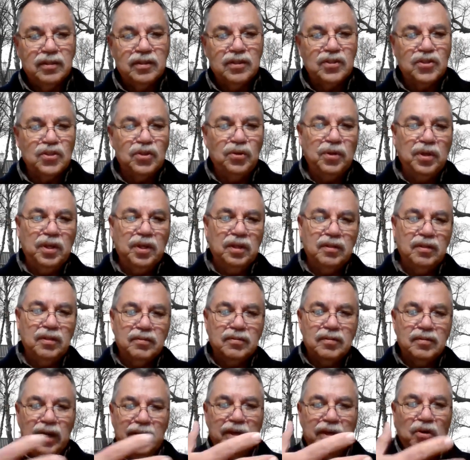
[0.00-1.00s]
So
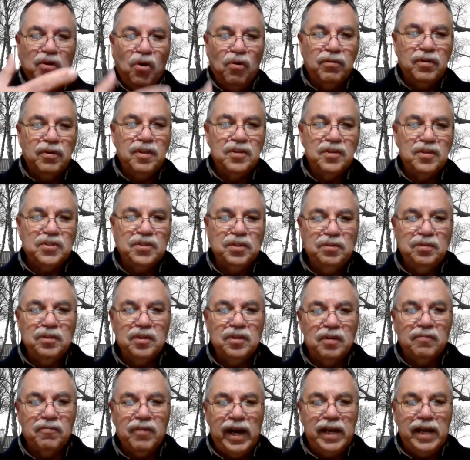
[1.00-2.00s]
I go over to the student
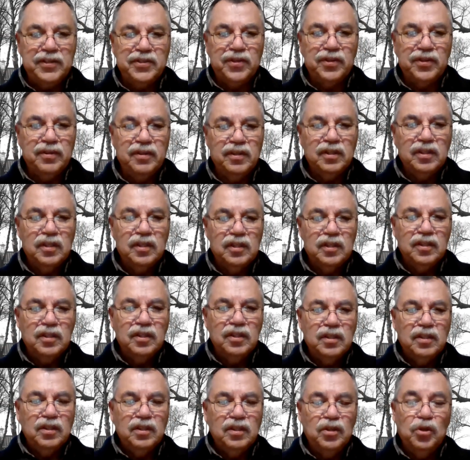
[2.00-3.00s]
advisor,
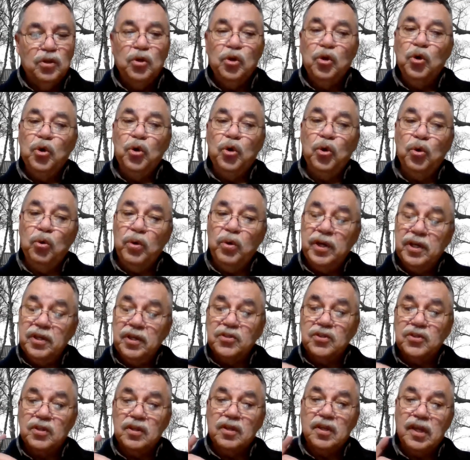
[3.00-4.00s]
who
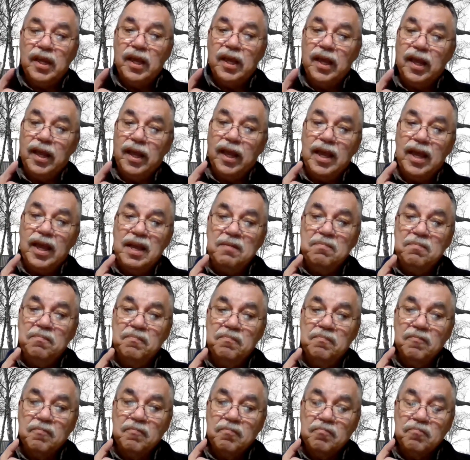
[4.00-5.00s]
is a
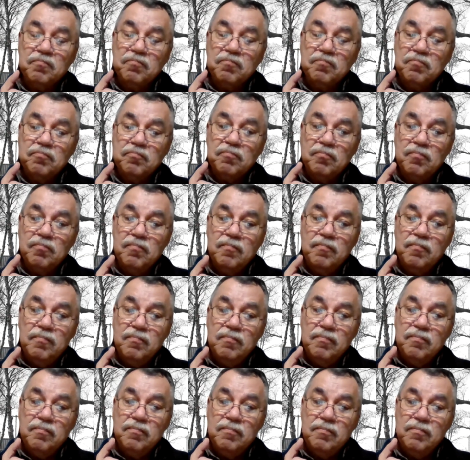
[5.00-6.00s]

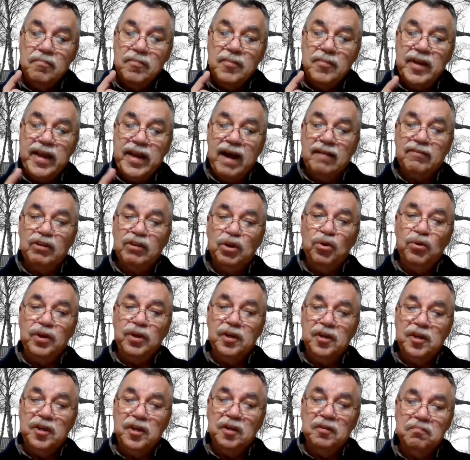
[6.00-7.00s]
Navajo
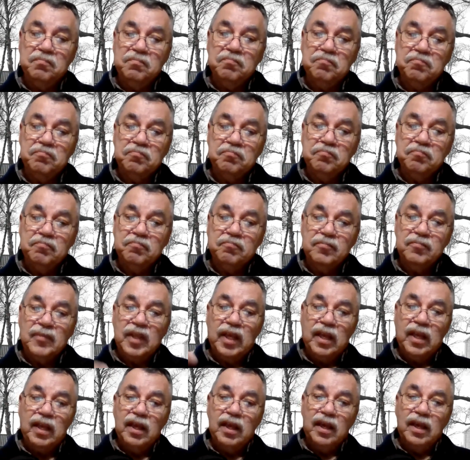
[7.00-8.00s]
Indian,
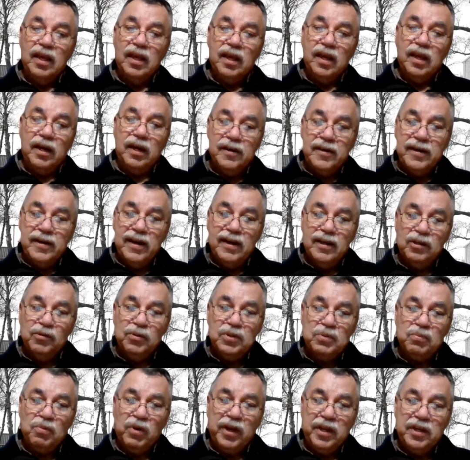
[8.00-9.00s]
hair down to
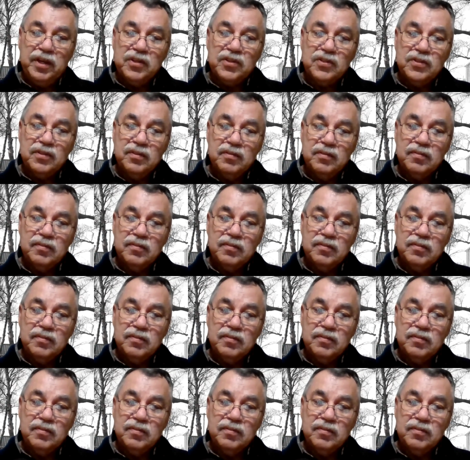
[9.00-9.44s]
his waist,